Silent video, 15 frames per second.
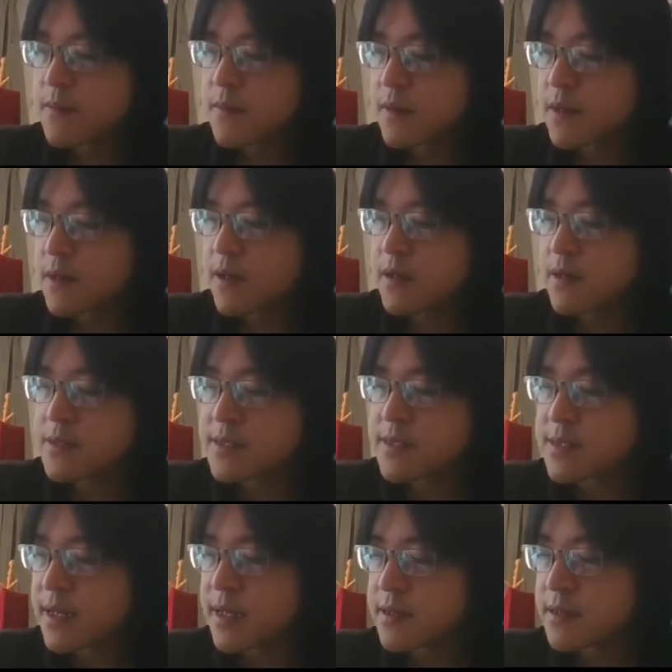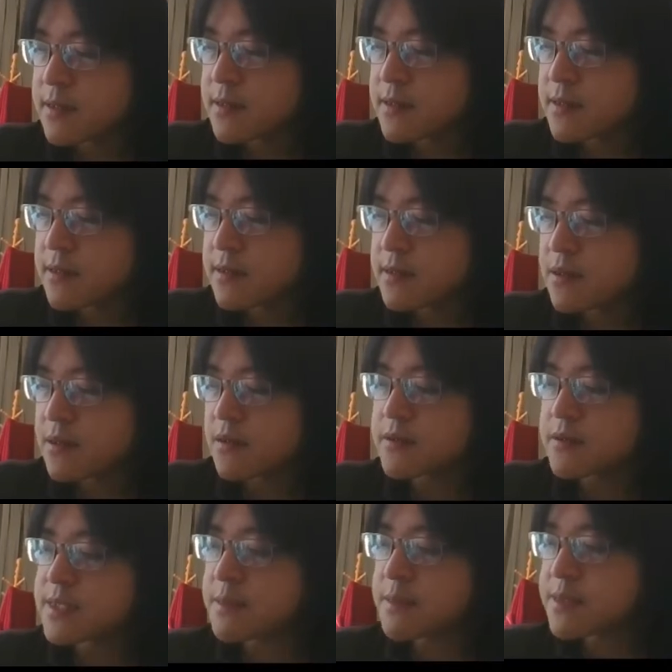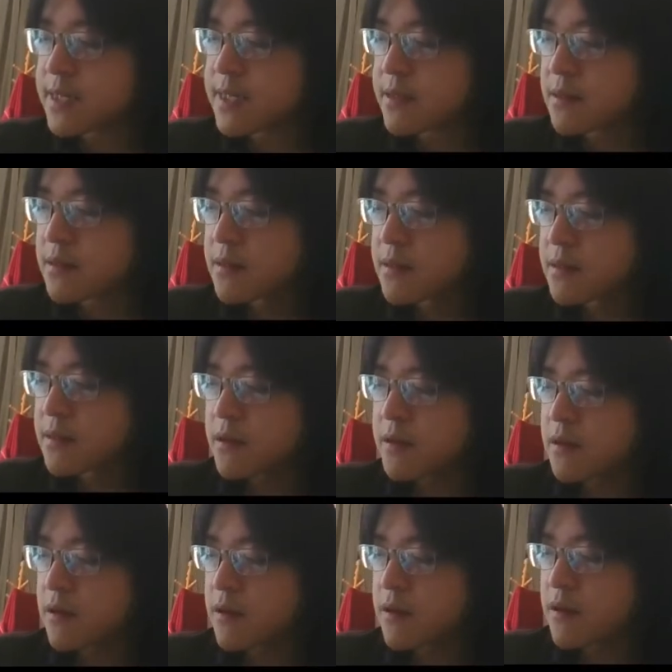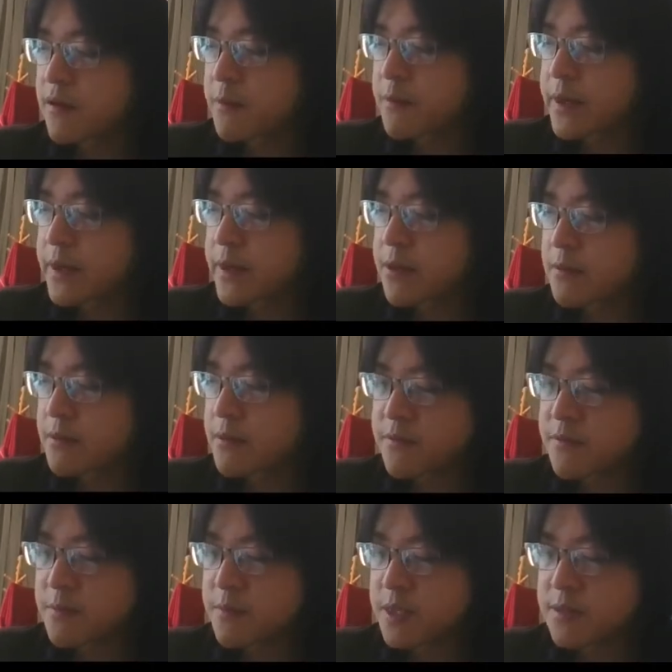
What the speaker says: a set or some set of compatible observables